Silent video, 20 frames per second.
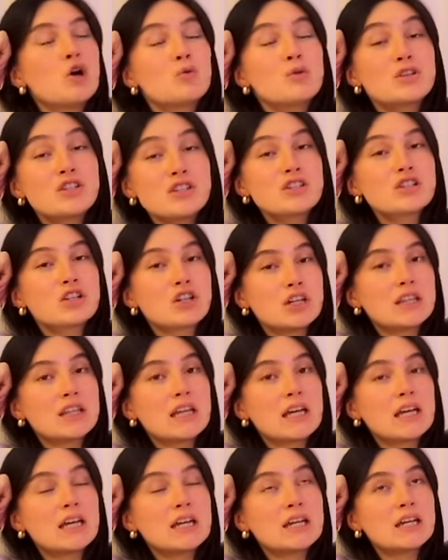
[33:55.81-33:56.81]
which is a good
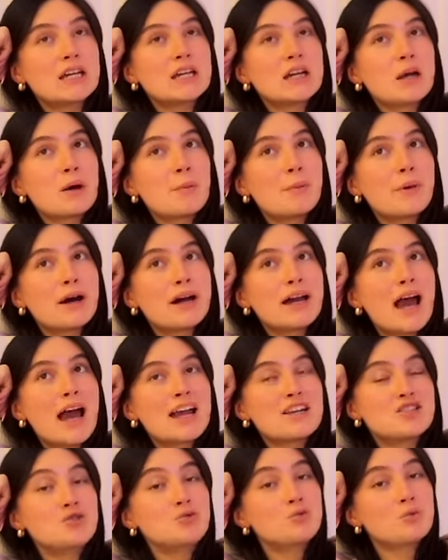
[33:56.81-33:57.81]
thing, But
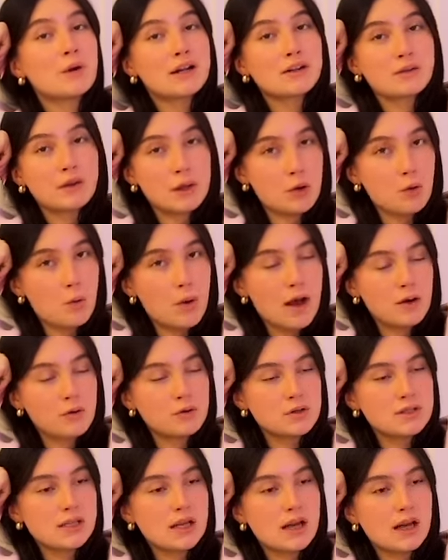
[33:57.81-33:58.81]
I do rarely go out.